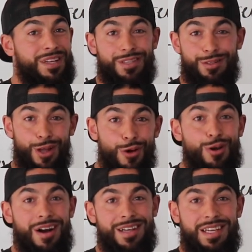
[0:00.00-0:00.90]
It's a low
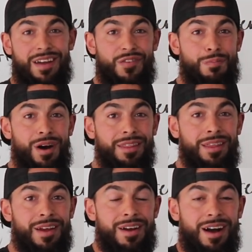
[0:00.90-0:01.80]
cost every
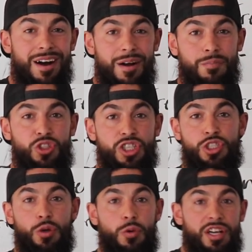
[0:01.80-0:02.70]
month,
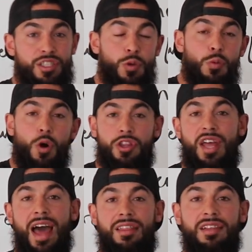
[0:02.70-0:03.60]
just so because we want
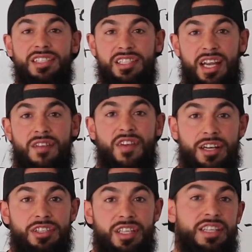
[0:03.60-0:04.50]
the athletes to take
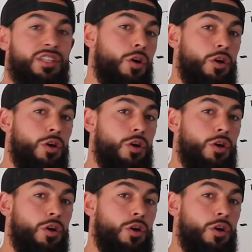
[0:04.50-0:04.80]
advantage of these and